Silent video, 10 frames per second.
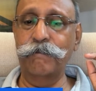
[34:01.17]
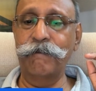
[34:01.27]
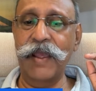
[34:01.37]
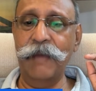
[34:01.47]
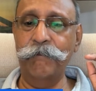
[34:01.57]

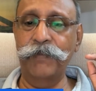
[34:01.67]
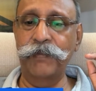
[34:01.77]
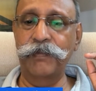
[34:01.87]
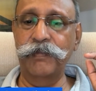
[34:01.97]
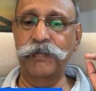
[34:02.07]
map.
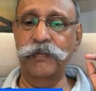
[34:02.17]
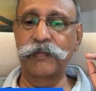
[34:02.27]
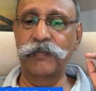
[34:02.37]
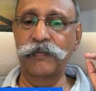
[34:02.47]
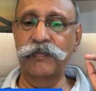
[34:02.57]

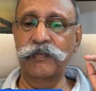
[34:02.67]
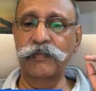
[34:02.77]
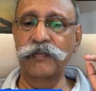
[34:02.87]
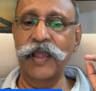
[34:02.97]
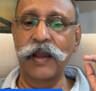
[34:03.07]

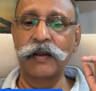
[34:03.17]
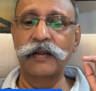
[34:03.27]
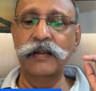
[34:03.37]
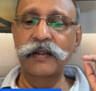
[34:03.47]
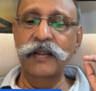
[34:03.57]
Yeah.
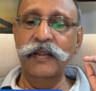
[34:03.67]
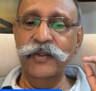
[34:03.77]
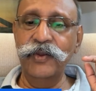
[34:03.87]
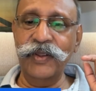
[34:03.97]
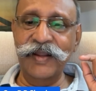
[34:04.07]

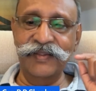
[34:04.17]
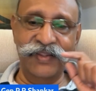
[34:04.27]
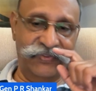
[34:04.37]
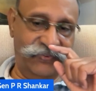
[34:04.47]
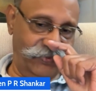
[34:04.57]
You look at
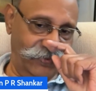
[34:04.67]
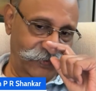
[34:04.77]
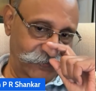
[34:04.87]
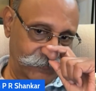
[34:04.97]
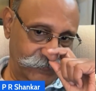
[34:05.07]
this.
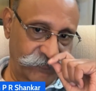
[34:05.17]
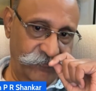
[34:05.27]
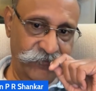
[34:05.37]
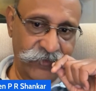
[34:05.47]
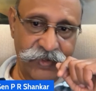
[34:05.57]

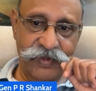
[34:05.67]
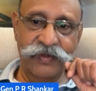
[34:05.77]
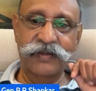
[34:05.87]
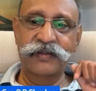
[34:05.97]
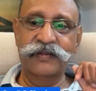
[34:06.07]

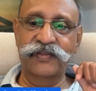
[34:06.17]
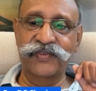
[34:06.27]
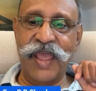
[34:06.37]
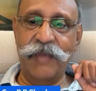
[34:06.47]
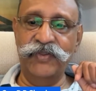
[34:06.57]
This
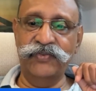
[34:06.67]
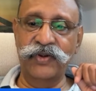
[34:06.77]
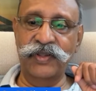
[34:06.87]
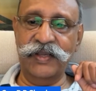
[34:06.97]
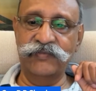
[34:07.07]
dam is
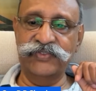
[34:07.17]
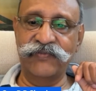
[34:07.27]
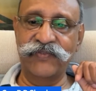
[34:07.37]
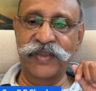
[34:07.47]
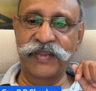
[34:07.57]
going to come
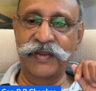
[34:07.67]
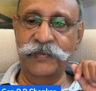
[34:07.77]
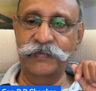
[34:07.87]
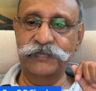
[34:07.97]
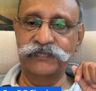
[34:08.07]
somewhere
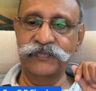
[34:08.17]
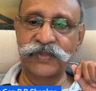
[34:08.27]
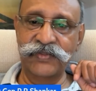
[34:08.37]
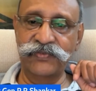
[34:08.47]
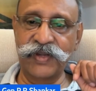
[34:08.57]
here.
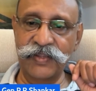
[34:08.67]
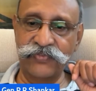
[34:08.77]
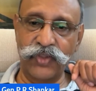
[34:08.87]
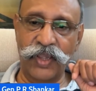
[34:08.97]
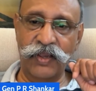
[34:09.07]
These three
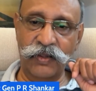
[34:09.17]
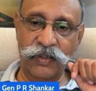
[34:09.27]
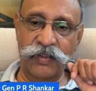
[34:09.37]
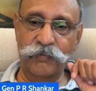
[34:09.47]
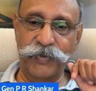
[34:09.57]

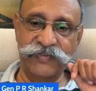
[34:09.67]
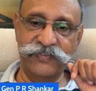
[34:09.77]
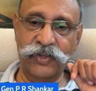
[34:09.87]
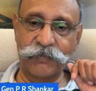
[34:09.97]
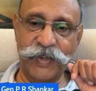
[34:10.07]

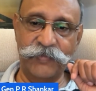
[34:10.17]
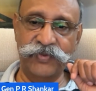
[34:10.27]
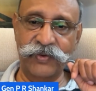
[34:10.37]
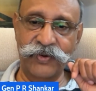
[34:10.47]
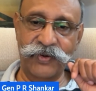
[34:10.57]
penstock
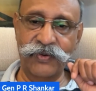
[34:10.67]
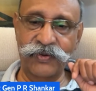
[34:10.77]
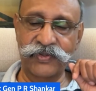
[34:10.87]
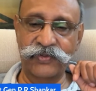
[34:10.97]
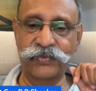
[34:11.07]
pipes are going to
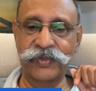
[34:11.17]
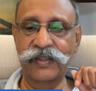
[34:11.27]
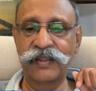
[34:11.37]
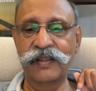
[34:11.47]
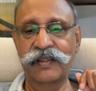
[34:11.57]
go this way.